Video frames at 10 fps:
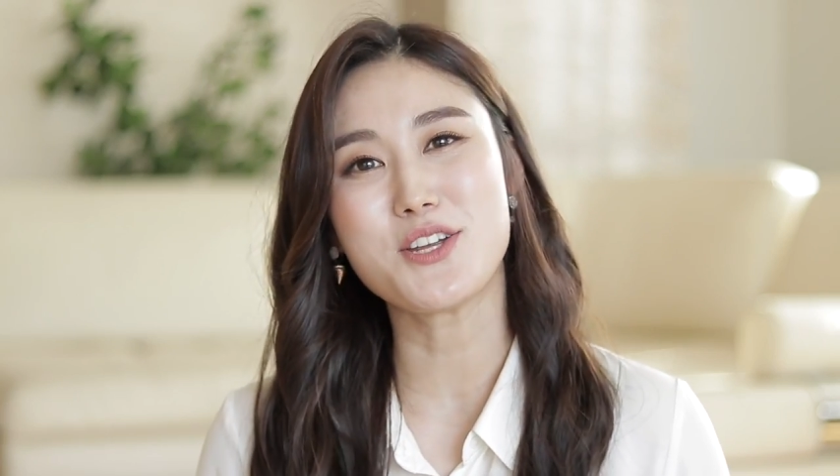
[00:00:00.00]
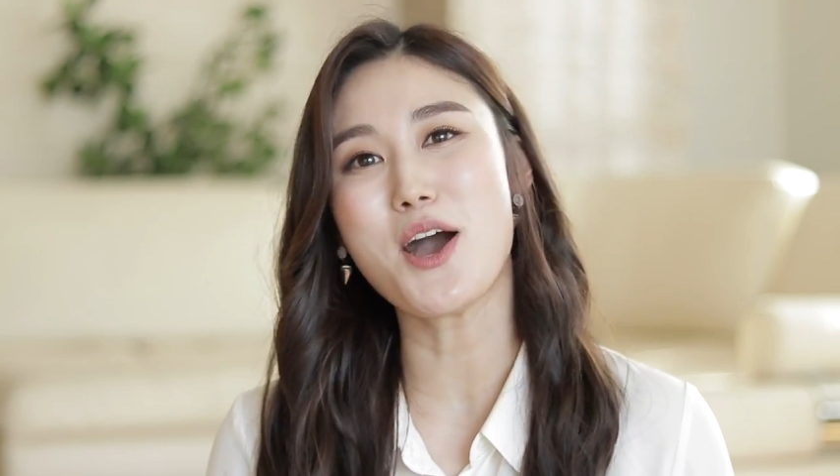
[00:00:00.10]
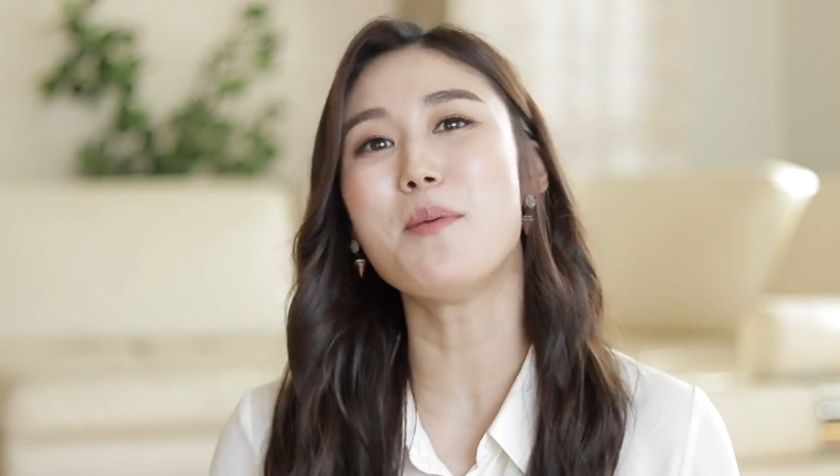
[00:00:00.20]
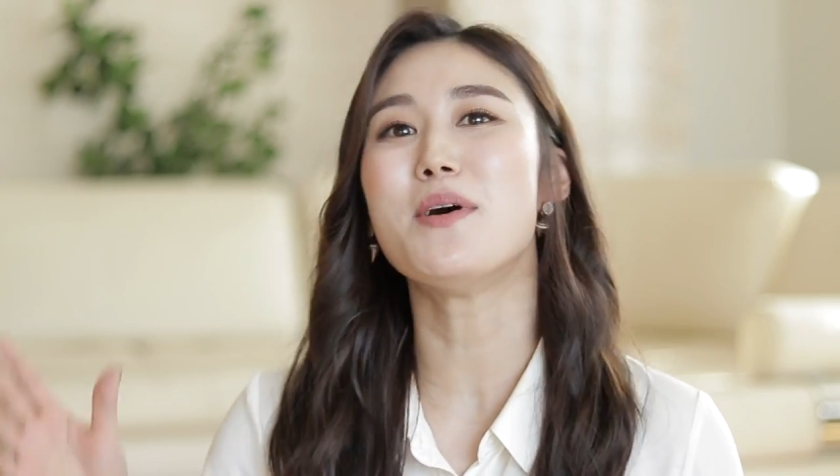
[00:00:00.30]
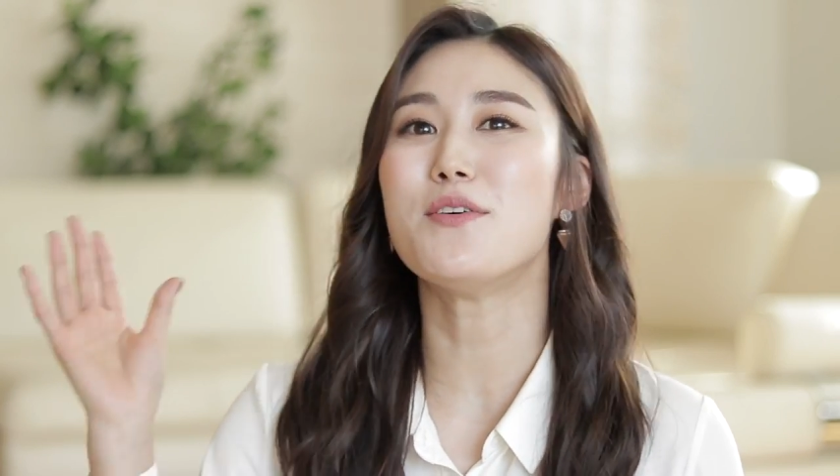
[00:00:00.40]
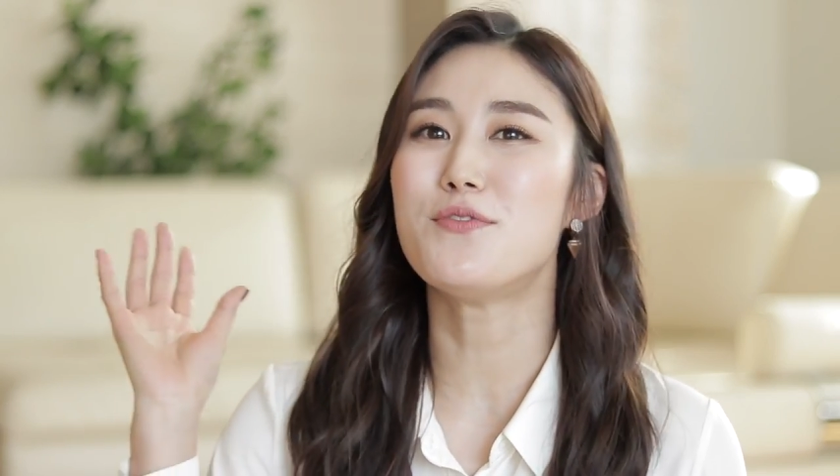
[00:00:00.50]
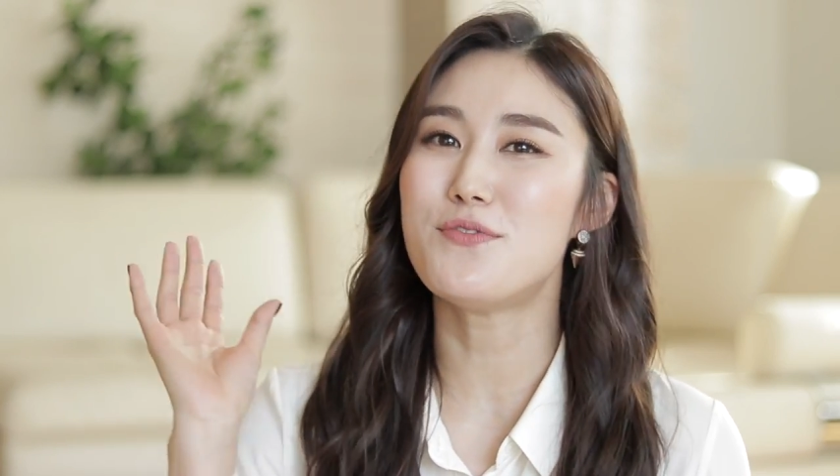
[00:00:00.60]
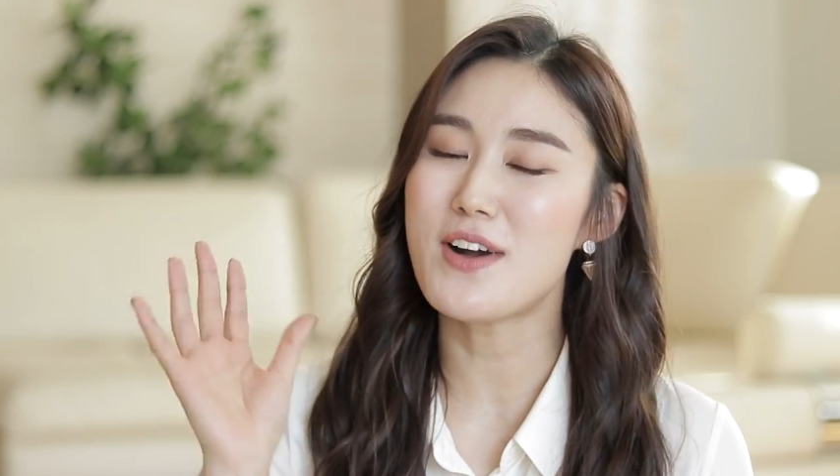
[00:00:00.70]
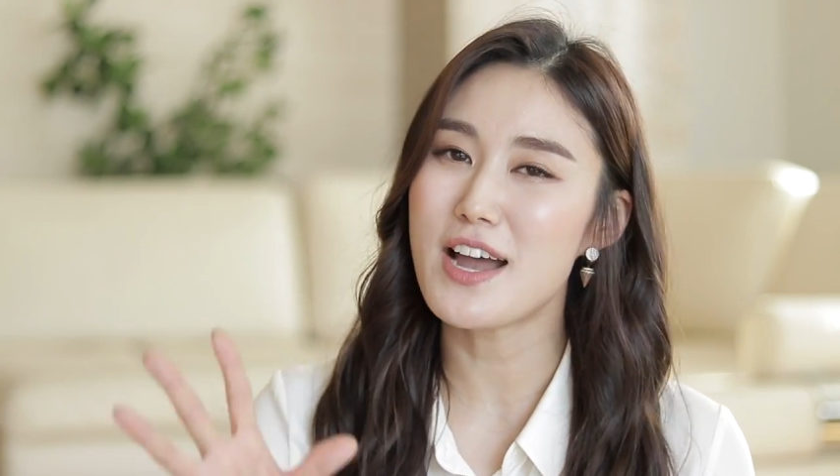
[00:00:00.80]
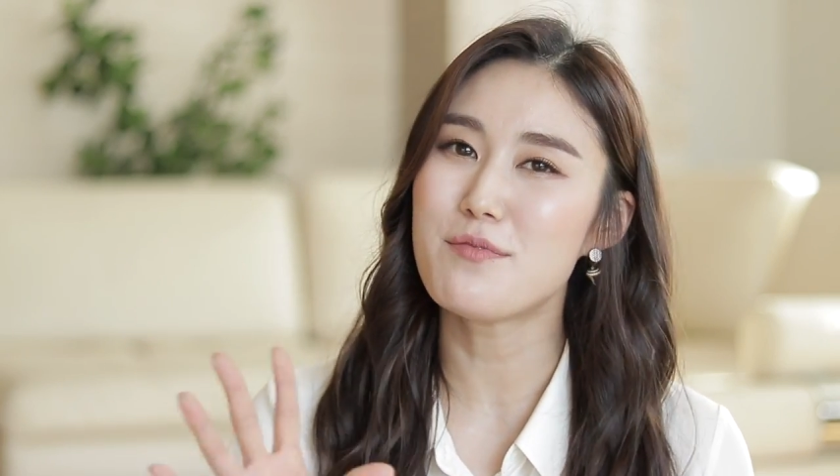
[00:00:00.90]
top
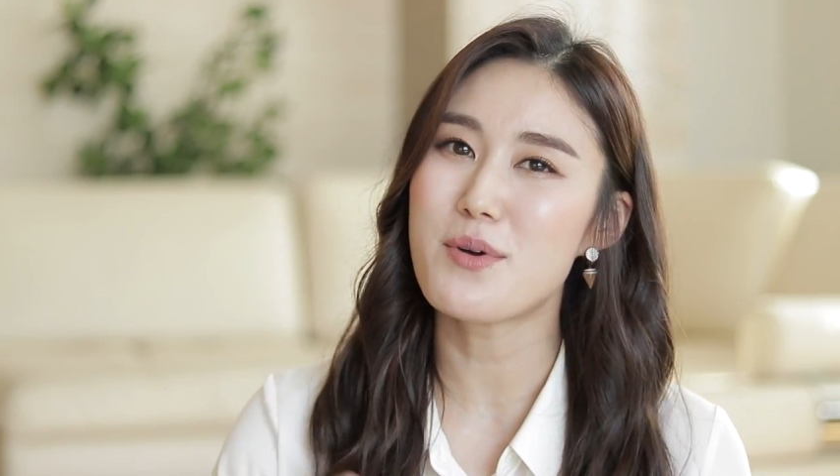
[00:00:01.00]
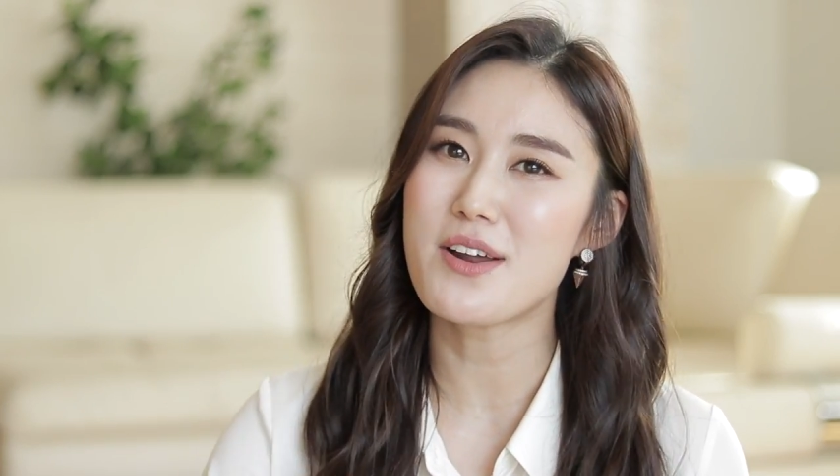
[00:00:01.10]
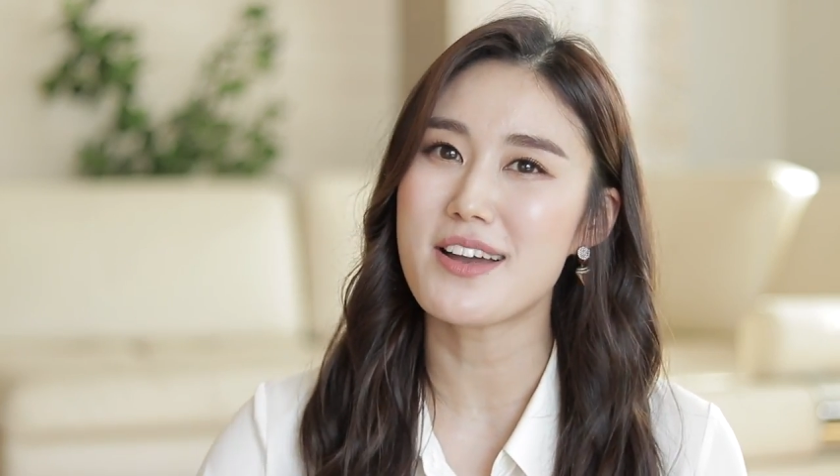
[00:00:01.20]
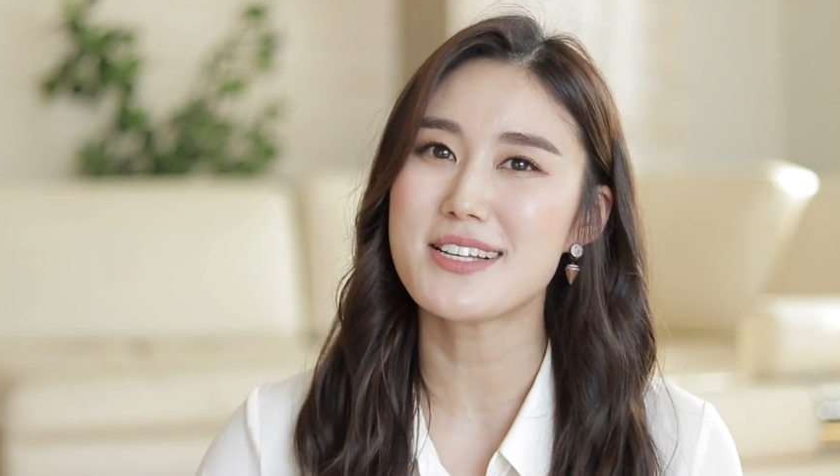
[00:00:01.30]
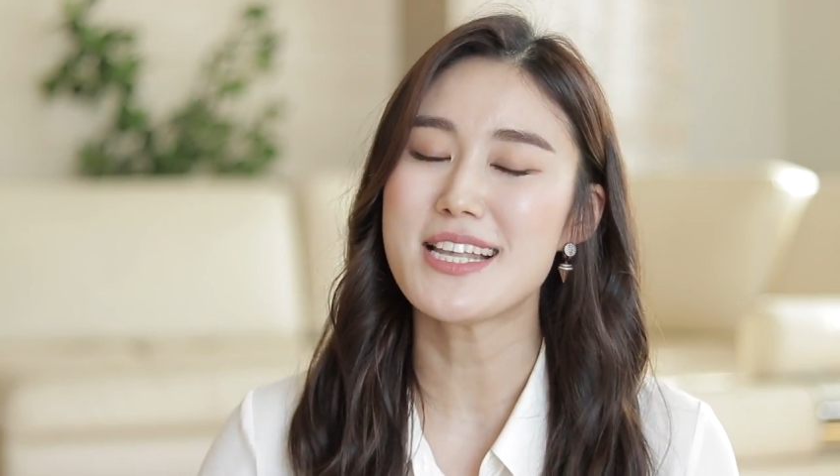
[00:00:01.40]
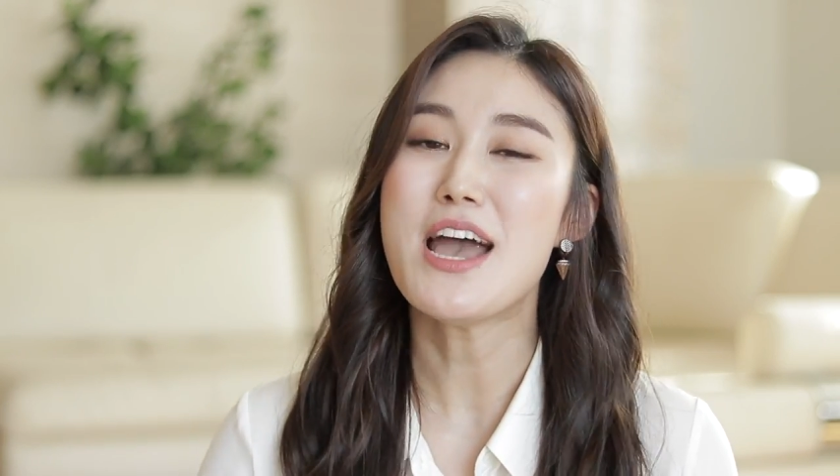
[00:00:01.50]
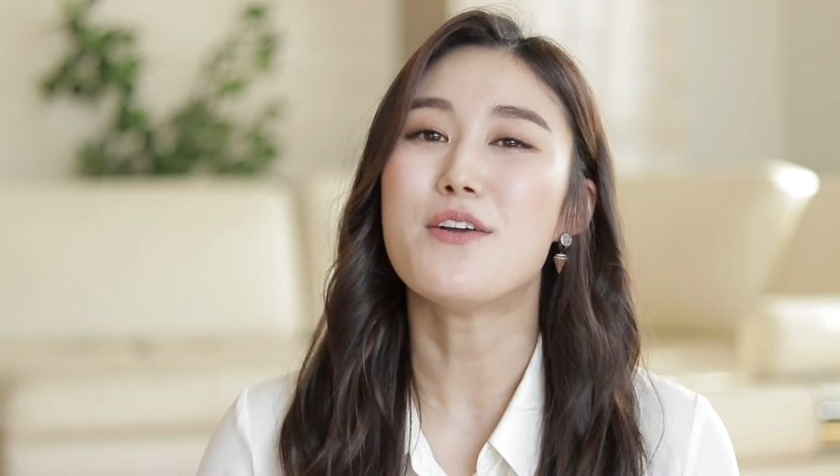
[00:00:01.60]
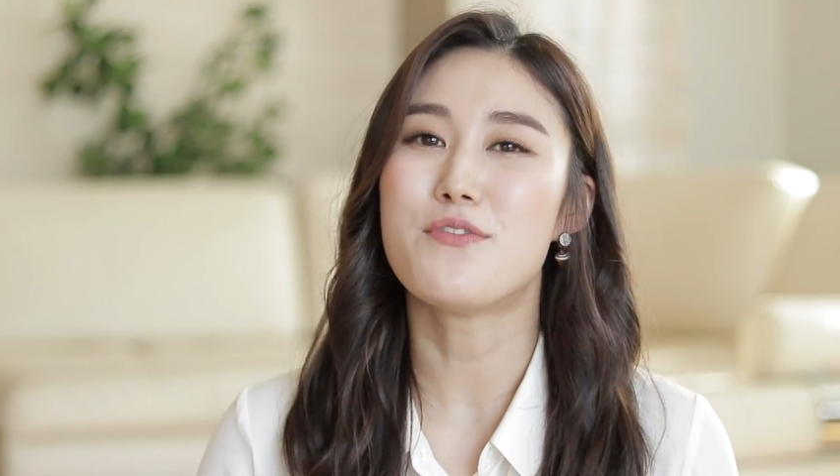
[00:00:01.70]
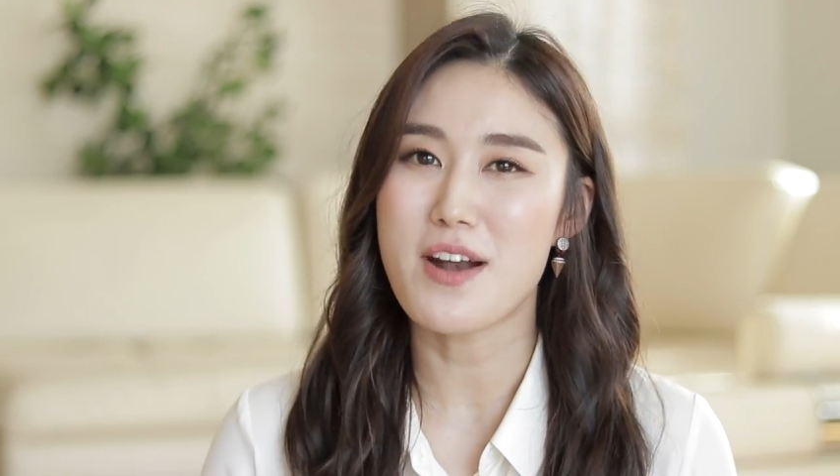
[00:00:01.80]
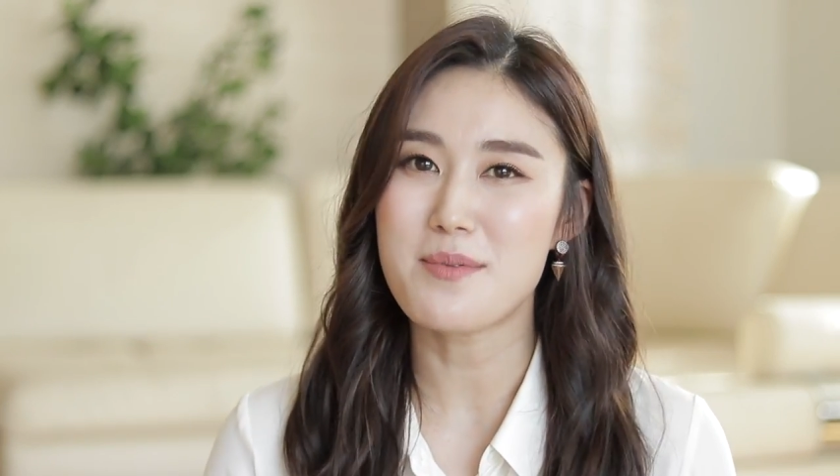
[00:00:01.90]
5 products
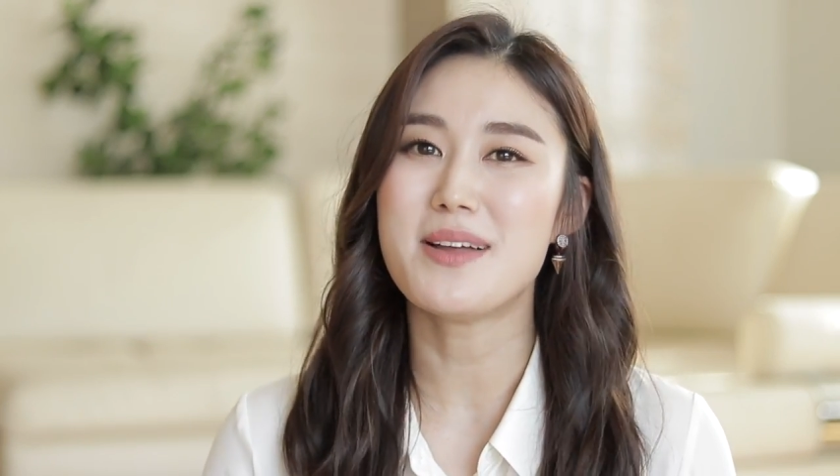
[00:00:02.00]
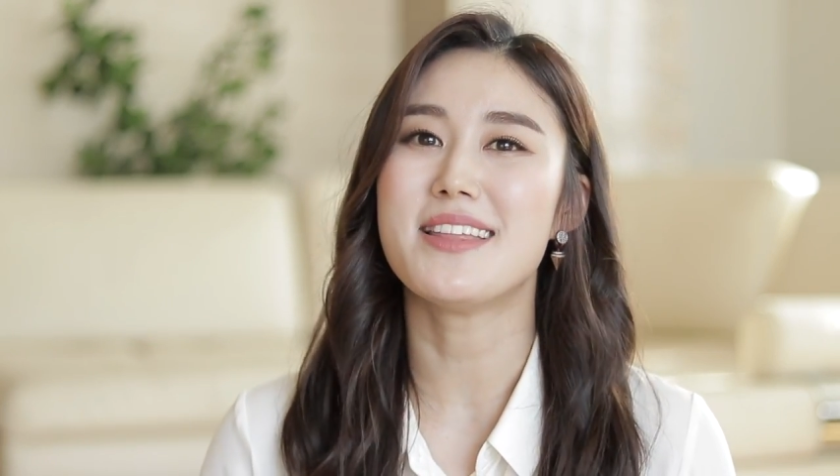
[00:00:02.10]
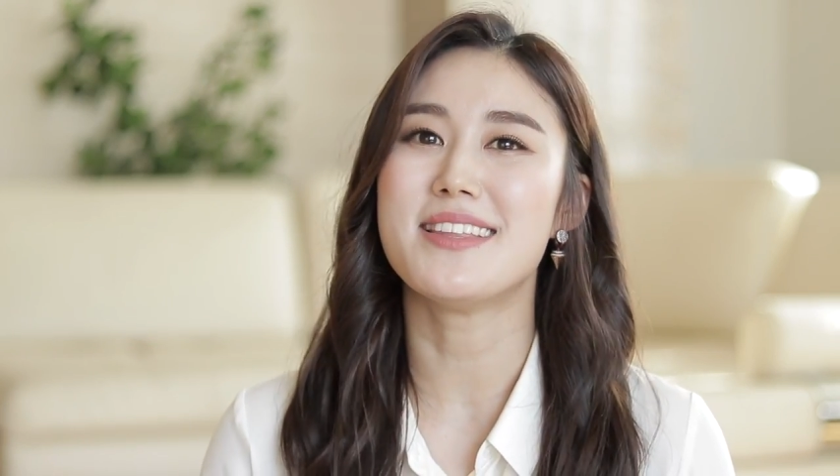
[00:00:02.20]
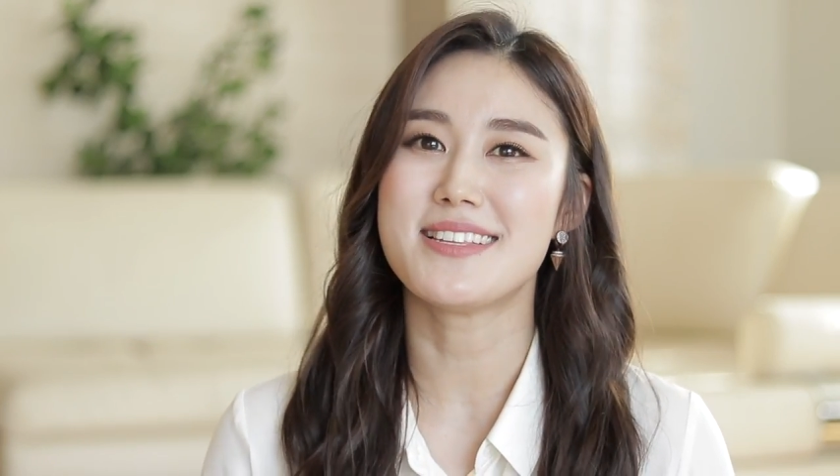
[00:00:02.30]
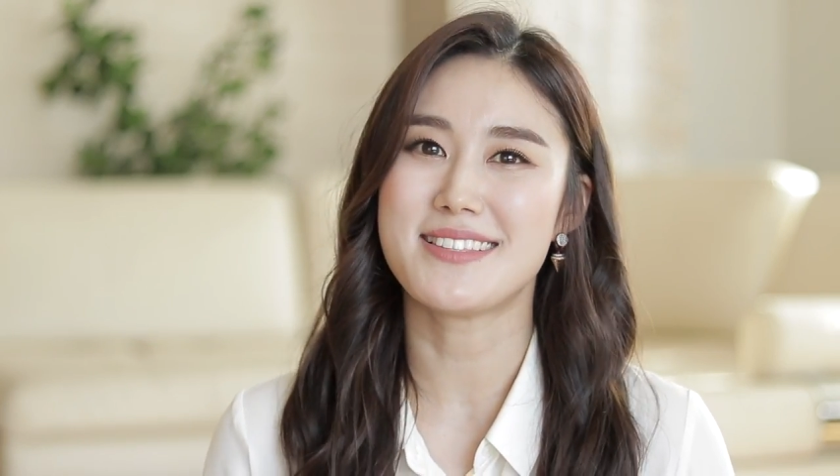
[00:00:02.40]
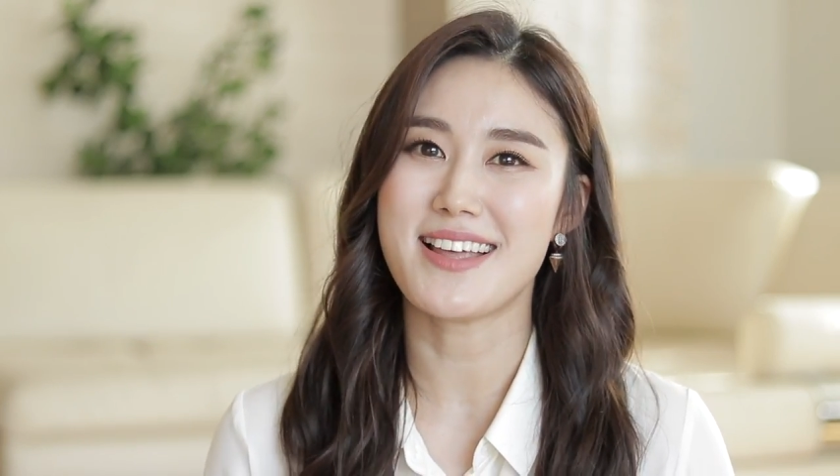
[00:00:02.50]
from this